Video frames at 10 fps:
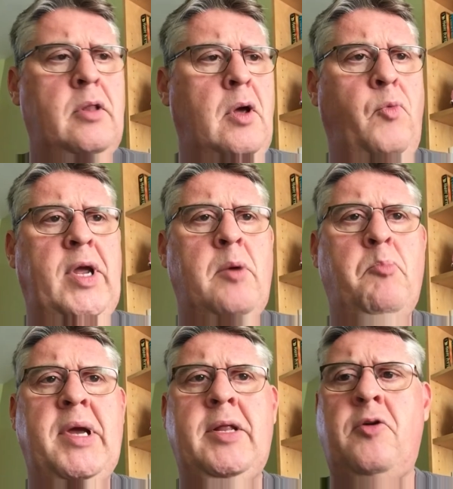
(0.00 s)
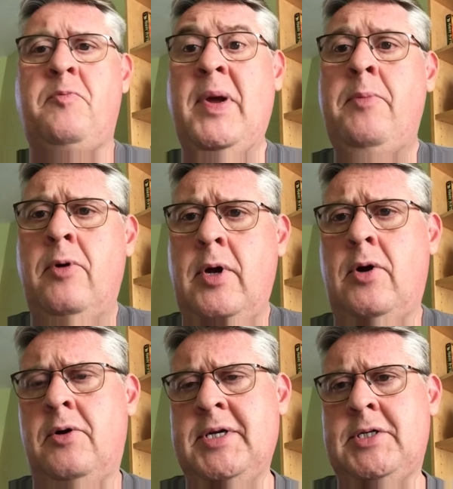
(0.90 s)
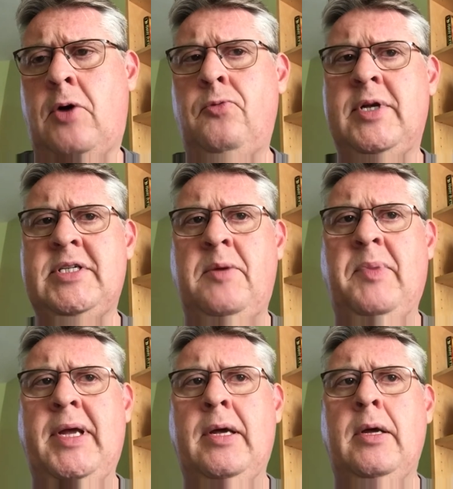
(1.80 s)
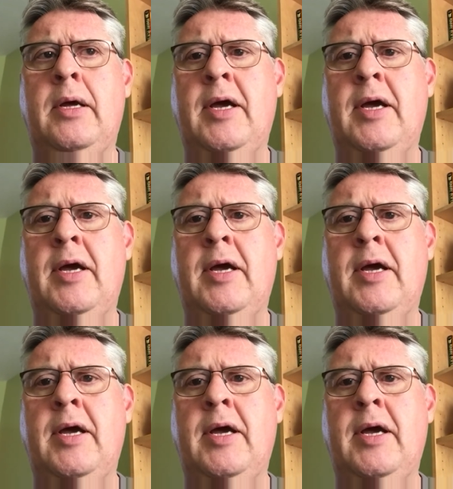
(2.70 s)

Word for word: that we can be those people that God has called us to be,